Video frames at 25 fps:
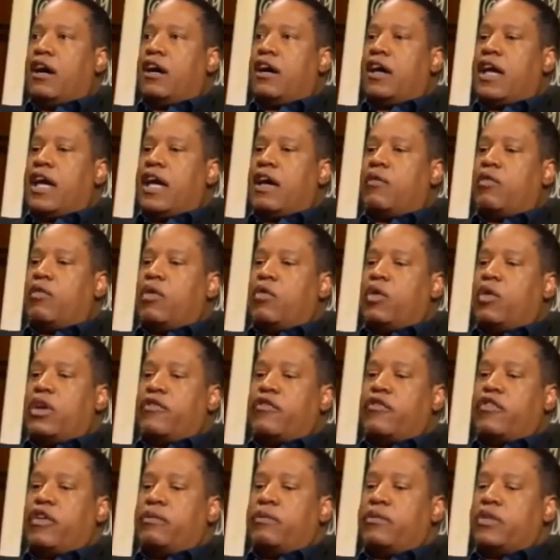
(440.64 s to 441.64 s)
And we
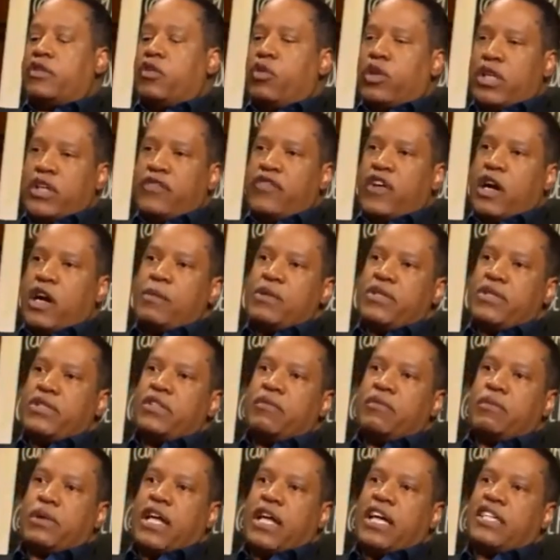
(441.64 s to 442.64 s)
went from
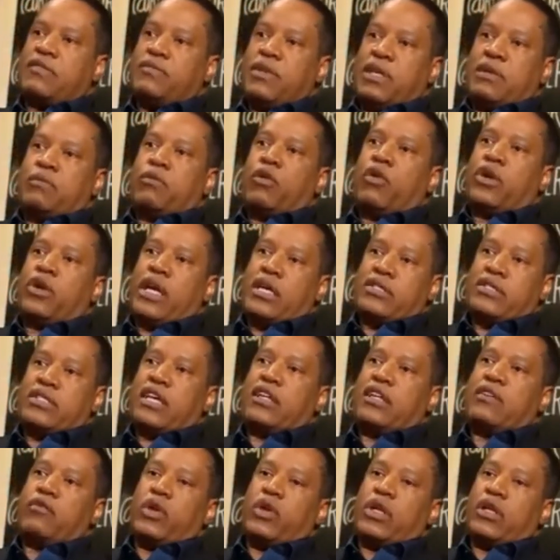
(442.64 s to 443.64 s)
25% of blacks being born
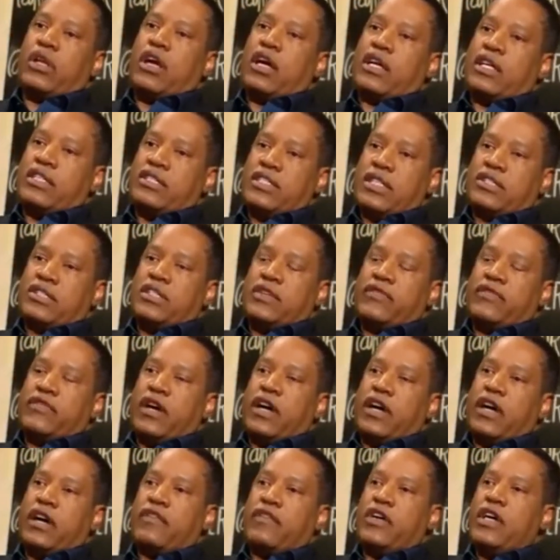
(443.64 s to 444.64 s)
outside of wedlock in
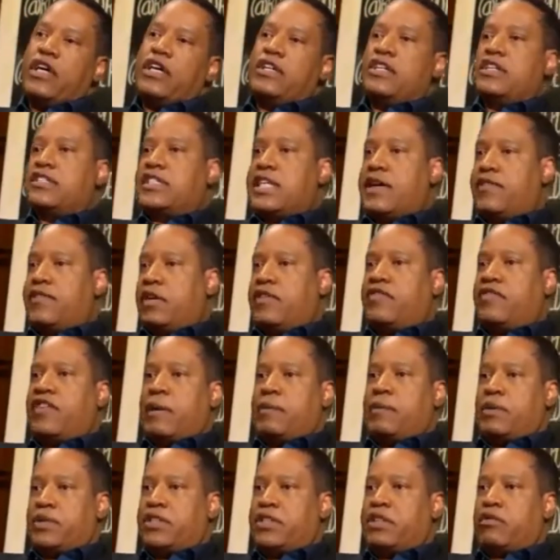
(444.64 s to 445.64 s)
65 to
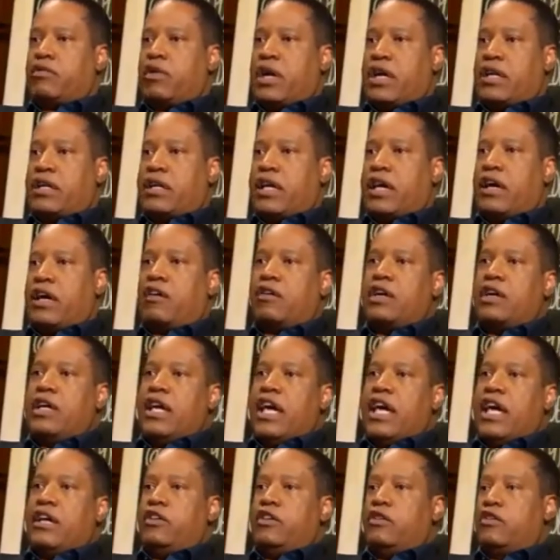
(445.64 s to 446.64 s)
75% right now.
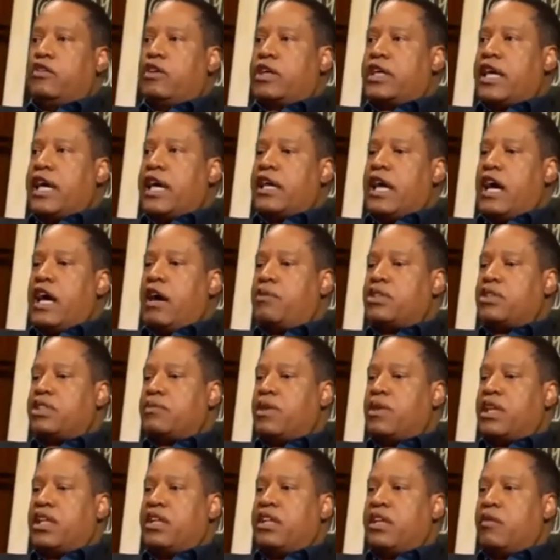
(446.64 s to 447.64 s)
And you look at how
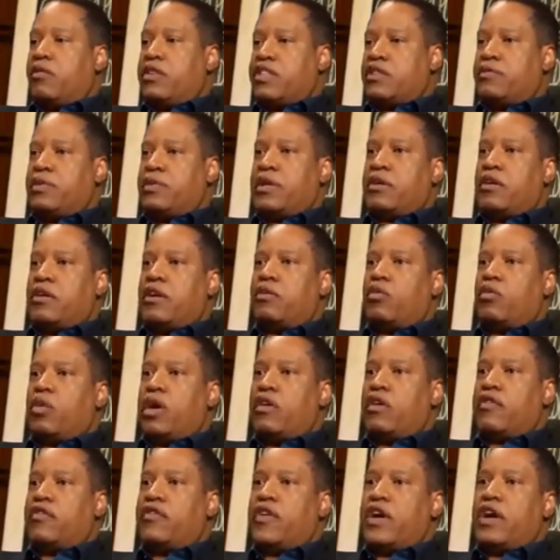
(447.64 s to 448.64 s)
much money that we spent
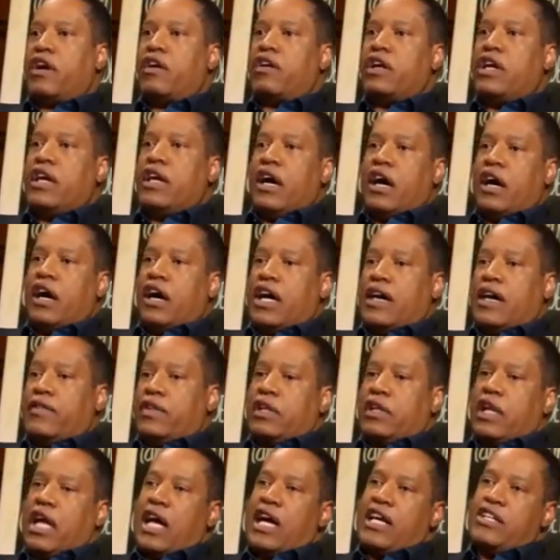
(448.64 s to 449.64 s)
on welfare,
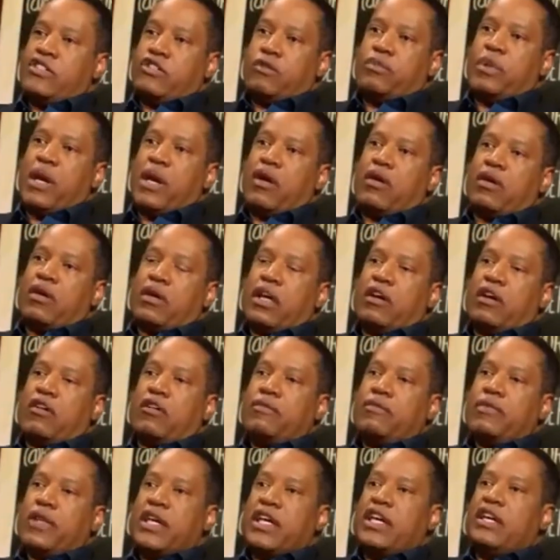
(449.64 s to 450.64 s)
and the lines are
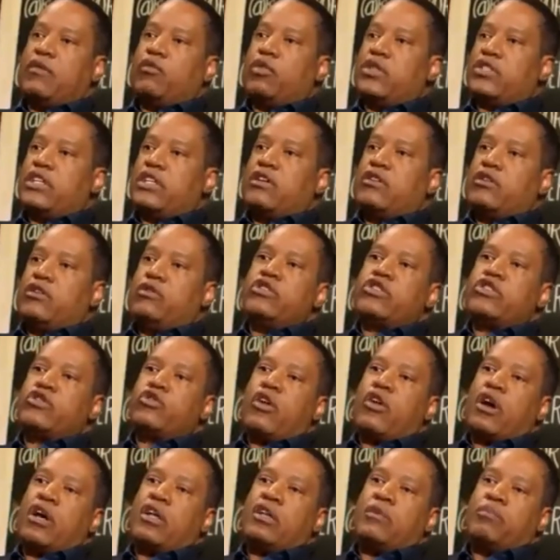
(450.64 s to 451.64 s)
parallel. It was a
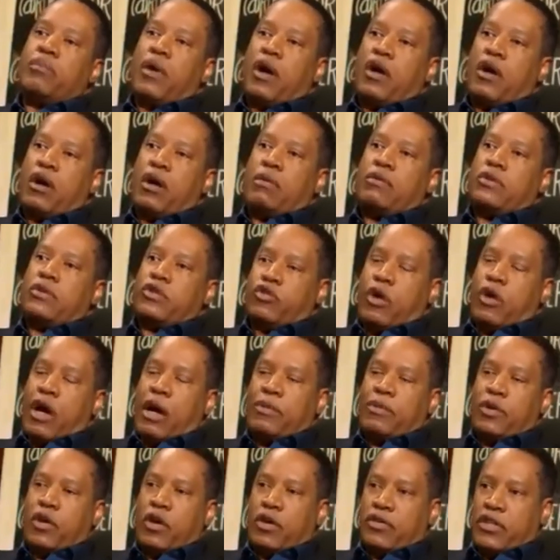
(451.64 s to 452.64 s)
neutron bomb
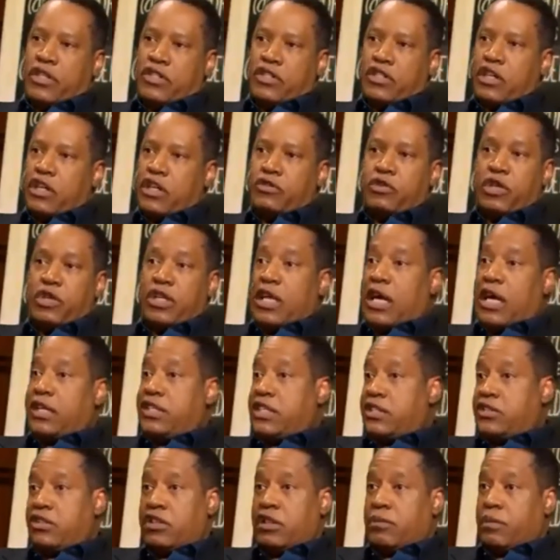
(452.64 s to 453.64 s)
dropped on this country,
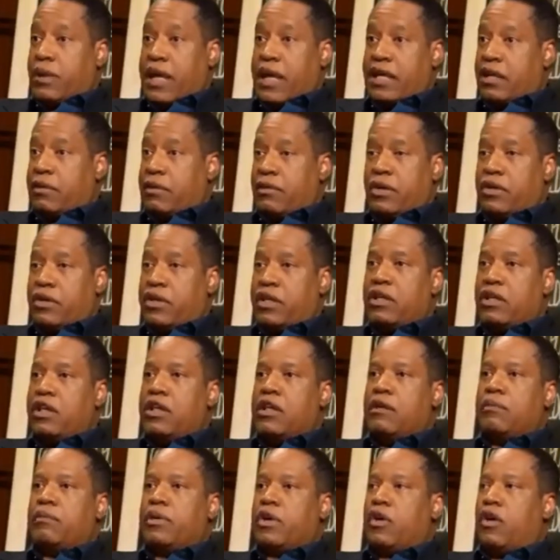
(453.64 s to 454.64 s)
not just in the black
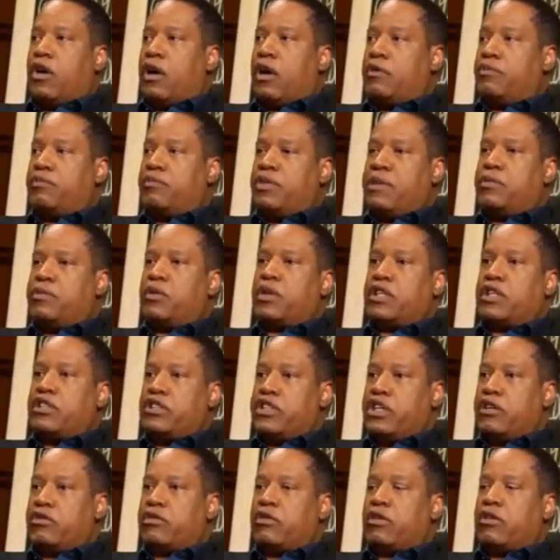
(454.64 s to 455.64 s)
community, but on people
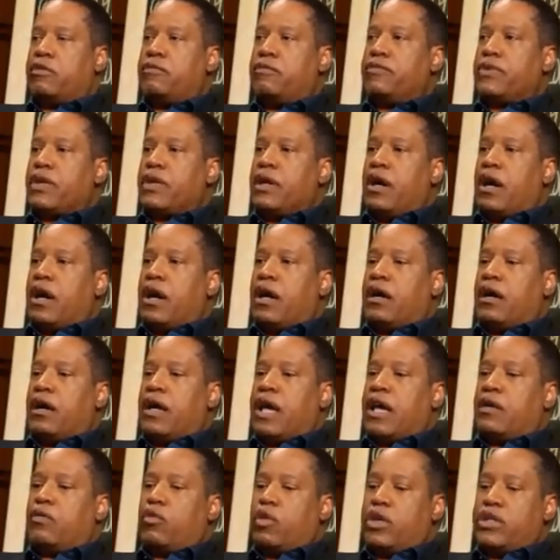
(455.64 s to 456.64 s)
in general.
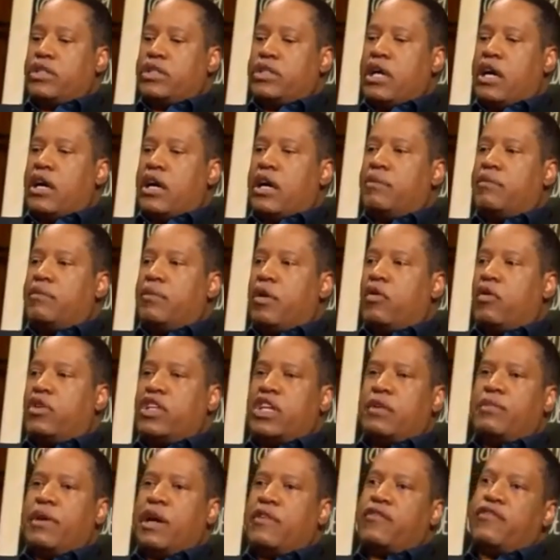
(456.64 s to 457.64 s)
At one time,
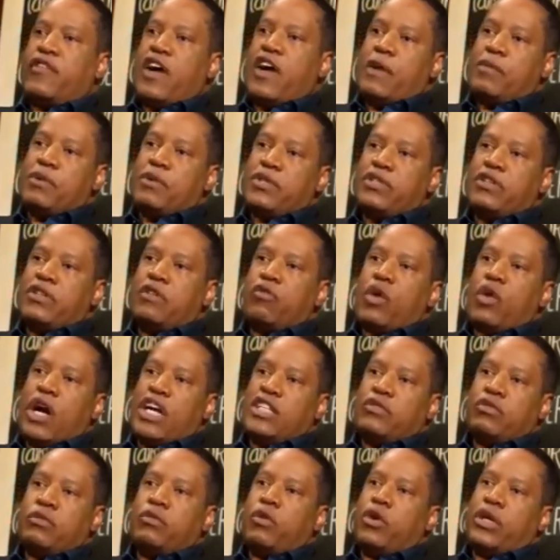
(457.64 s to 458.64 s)
only about 5% of
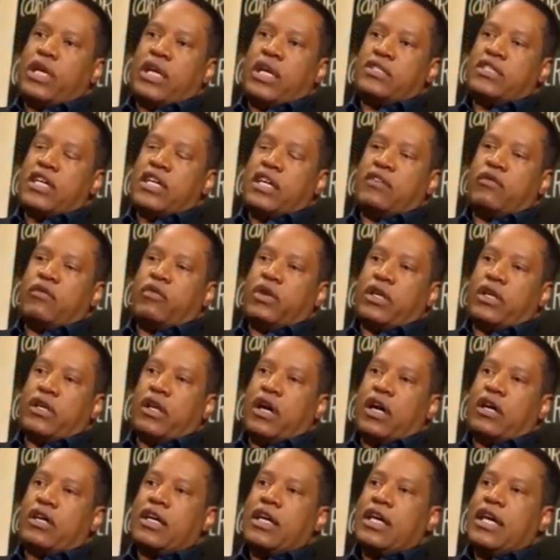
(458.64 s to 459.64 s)
whites were born outside of
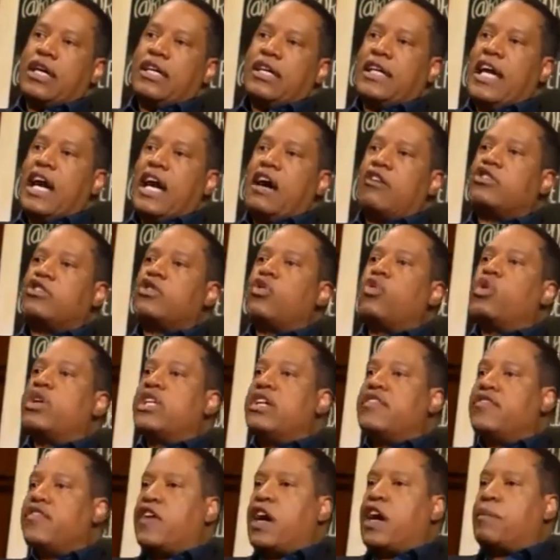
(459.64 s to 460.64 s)
wedlock. Now
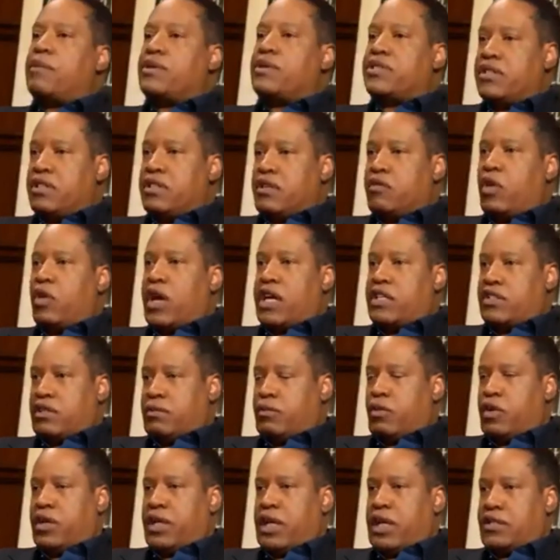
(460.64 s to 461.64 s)
25% of
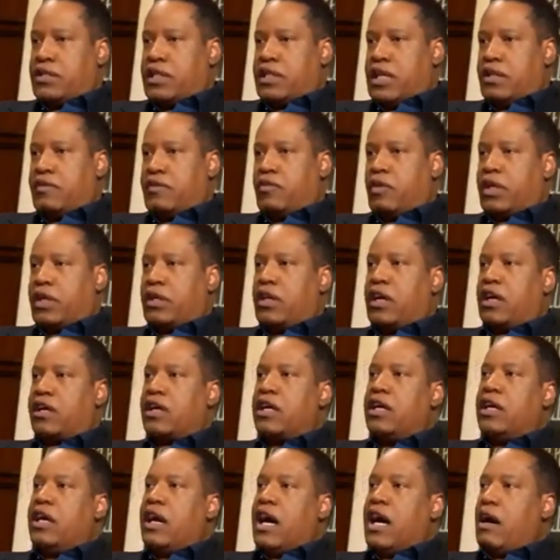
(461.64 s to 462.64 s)
whites are born outside of
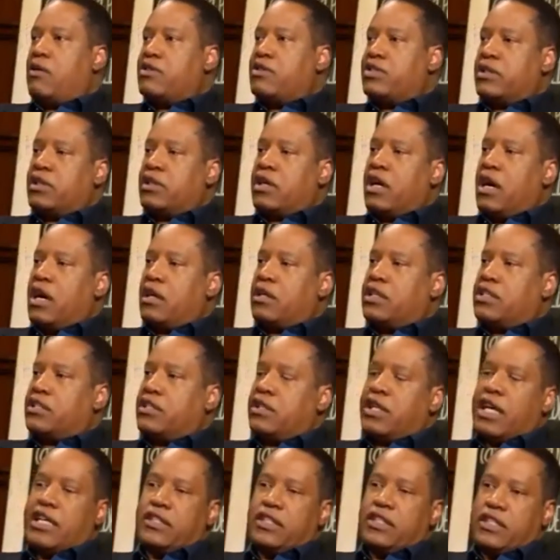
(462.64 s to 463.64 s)
wedlock. I was in
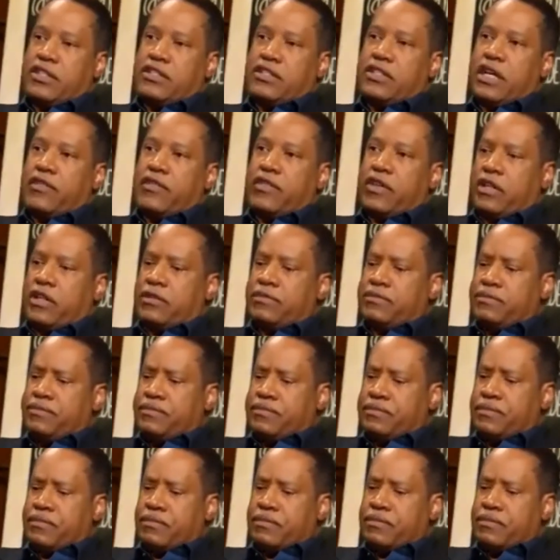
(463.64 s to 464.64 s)
college in 1970,